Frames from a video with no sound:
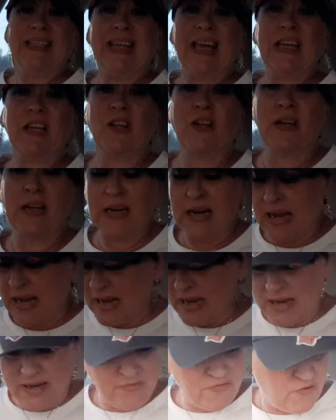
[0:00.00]
Daniel and
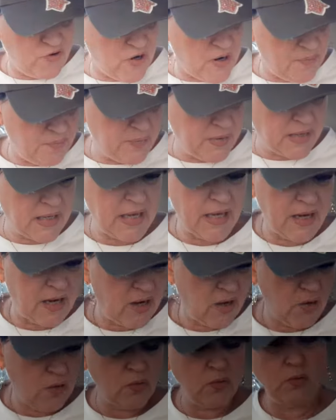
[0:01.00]
I have dropped the
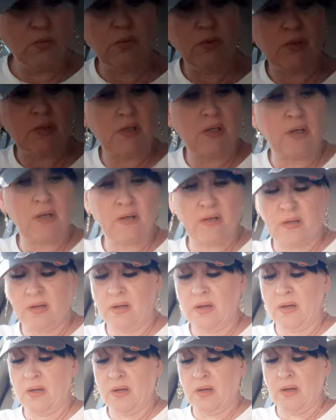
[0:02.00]
kiddos
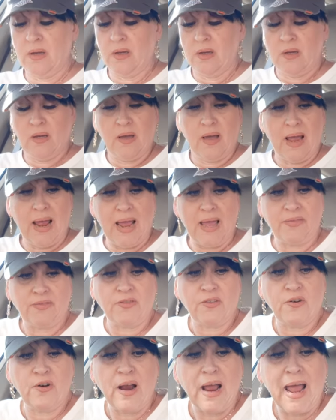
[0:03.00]

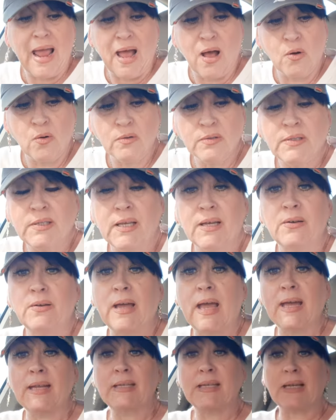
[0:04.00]
at their house.
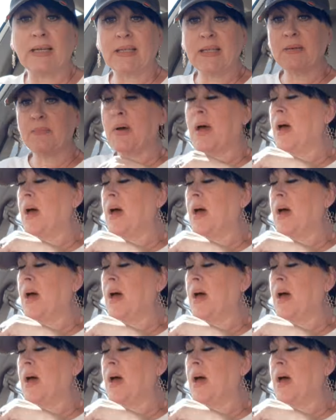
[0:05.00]
We had to take them